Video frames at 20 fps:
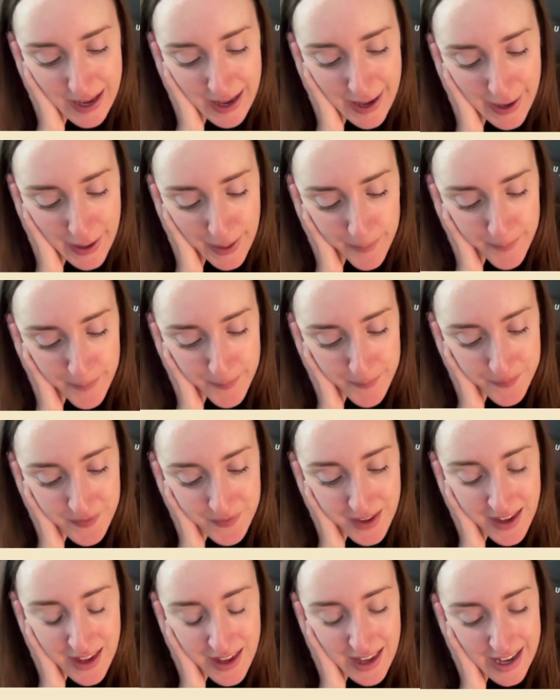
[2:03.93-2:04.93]
and
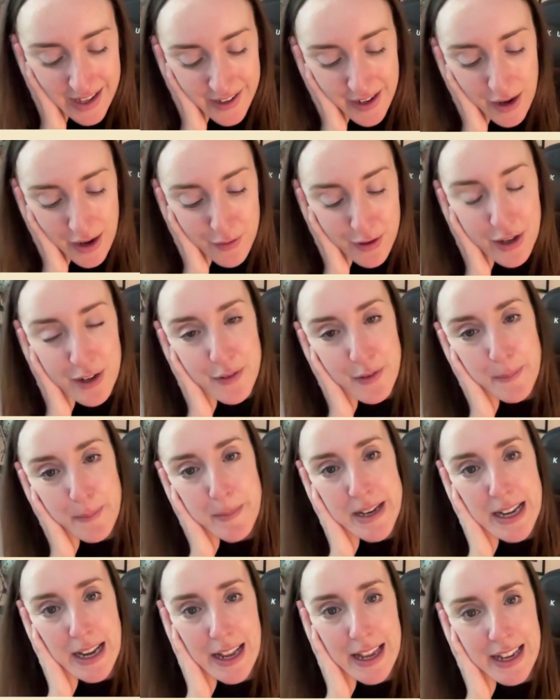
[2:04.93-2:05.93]
I have a kind of a
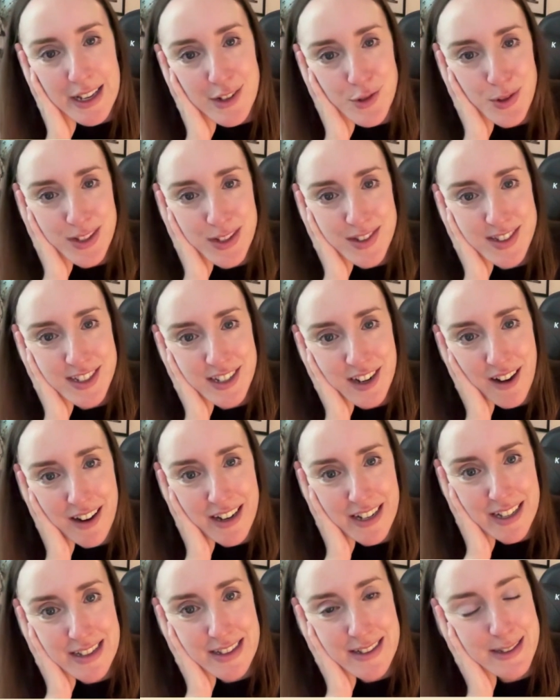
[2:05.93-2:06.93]
middling interest in
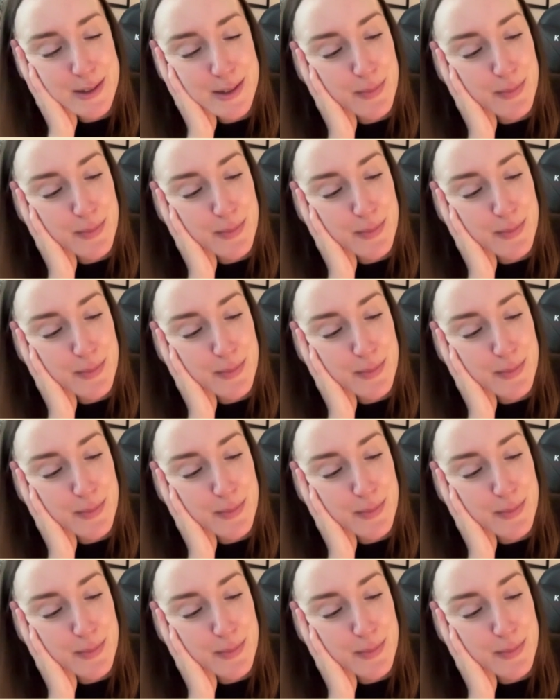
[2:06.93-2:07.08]
idols,